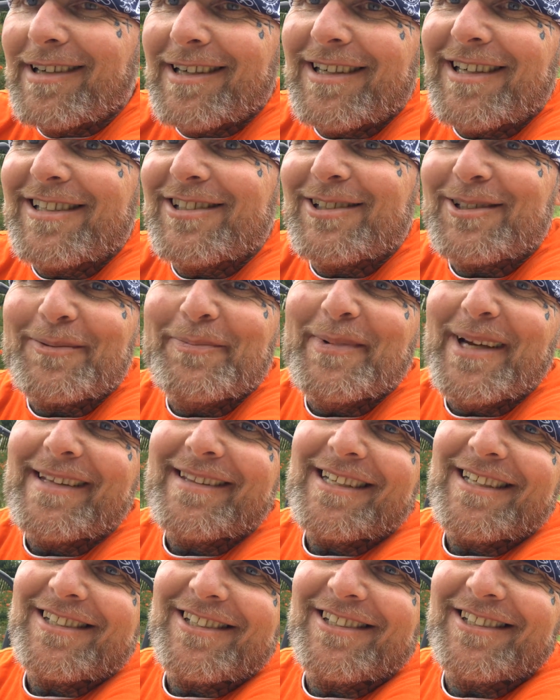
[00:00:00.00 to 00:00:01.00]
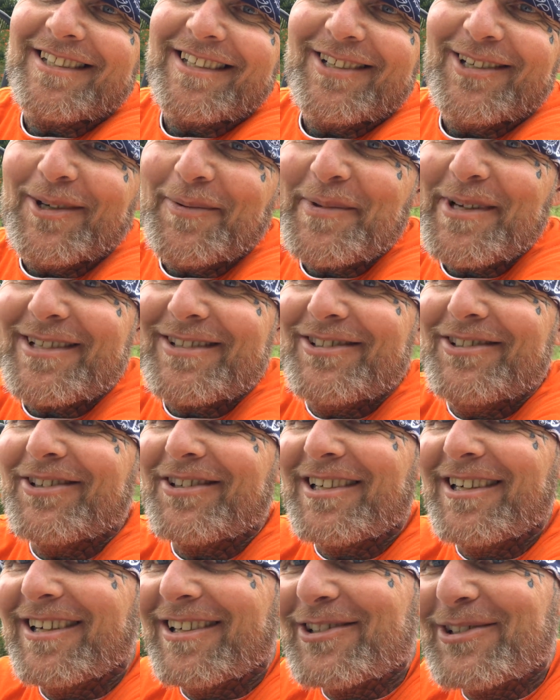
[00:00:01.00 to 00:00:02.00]
I just made this shit up. There's no
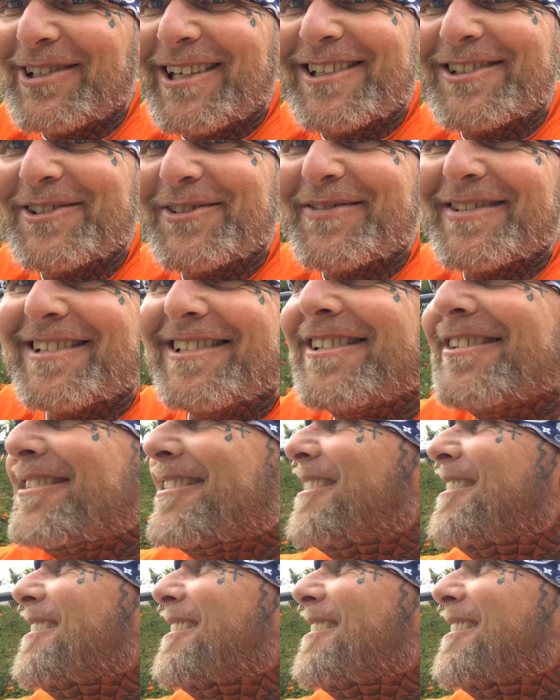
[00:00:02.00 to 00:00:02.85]
contractor of the year.